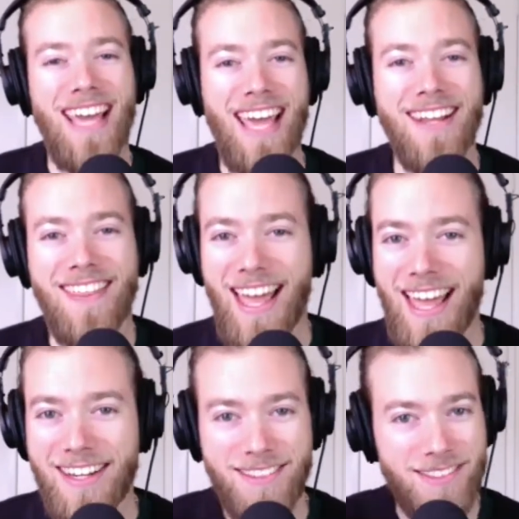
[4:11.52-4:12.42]
And
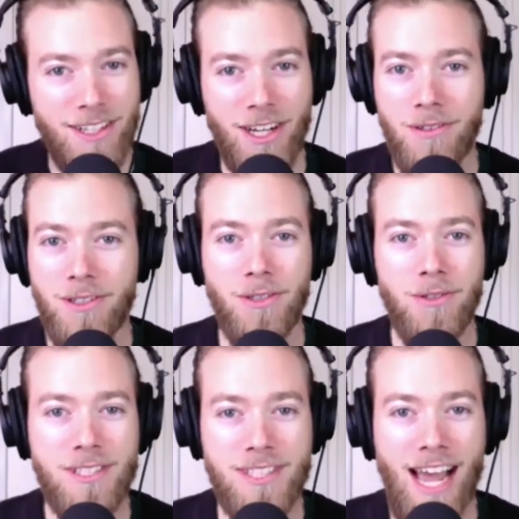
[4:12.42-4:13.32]
then, you know, you
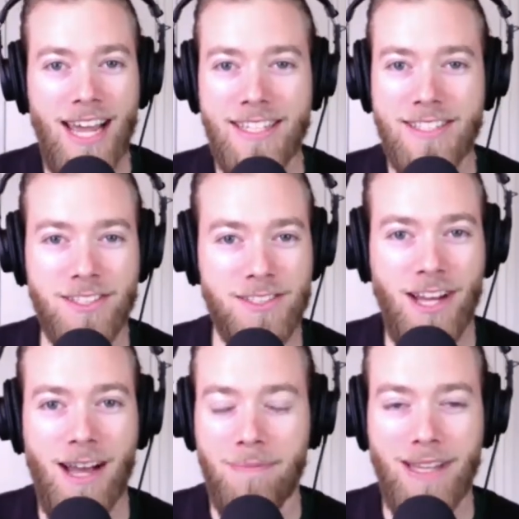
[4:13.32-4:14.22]
decided to
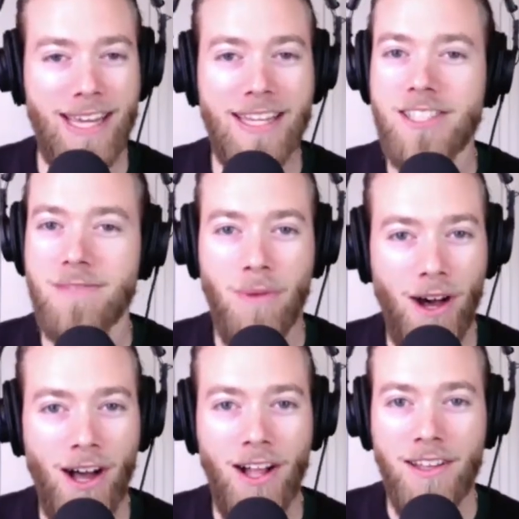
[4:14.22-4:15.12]
stop playing
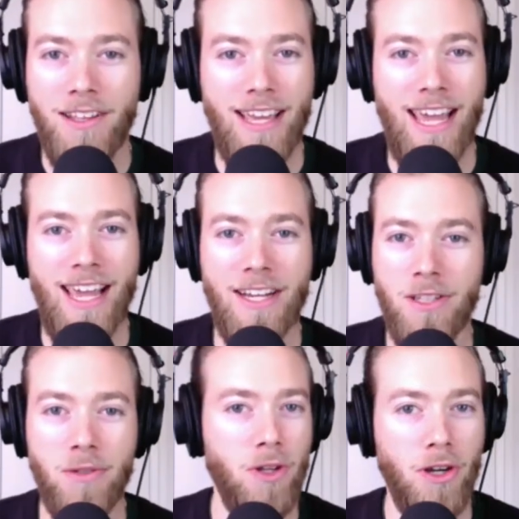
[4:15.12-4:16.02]
small and
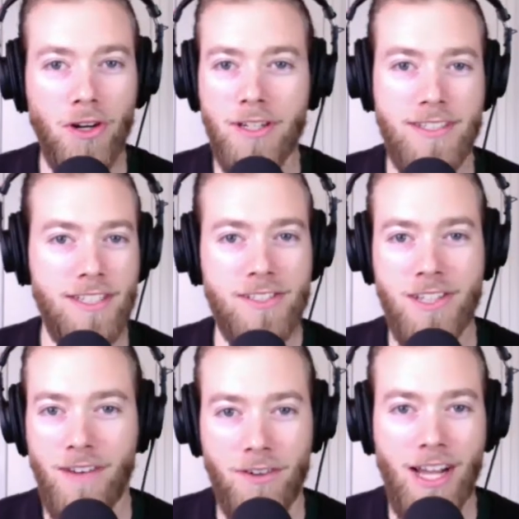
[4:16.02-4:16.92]
you learned and
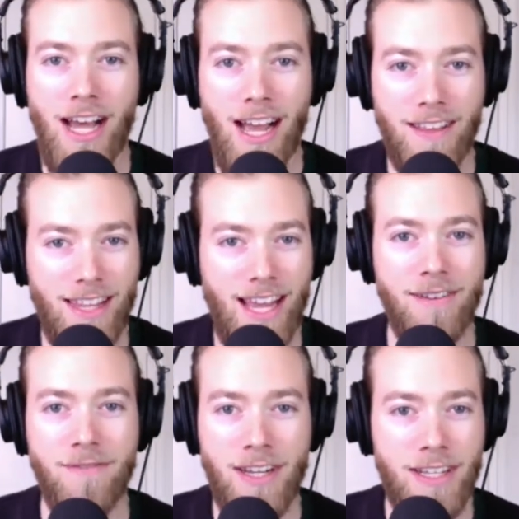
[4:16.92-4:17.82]
discovered
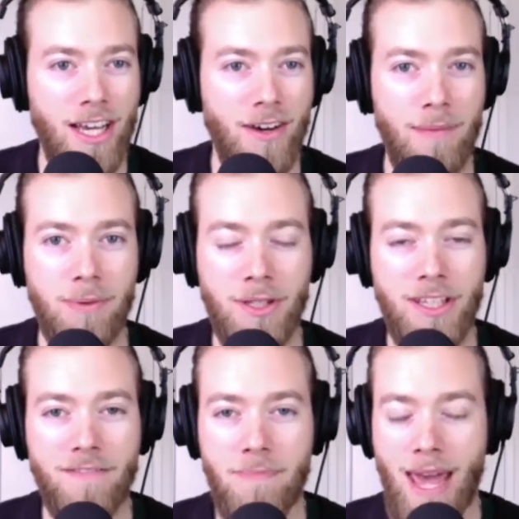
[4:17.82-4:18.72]
online video. I
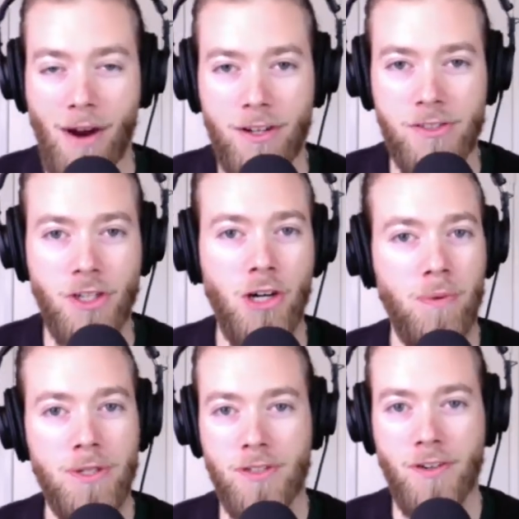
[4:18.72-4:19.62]
believe Periscope
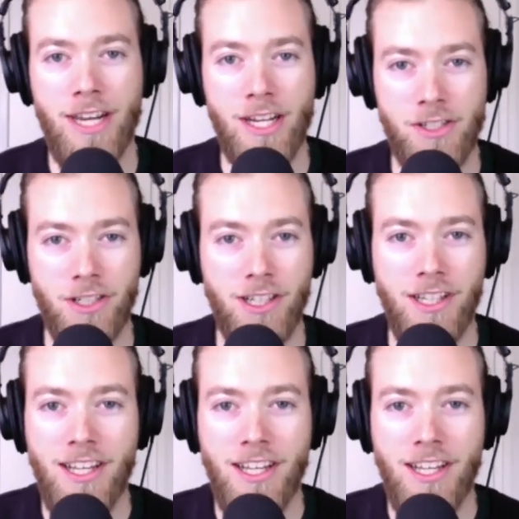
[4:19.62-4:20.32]
was your initial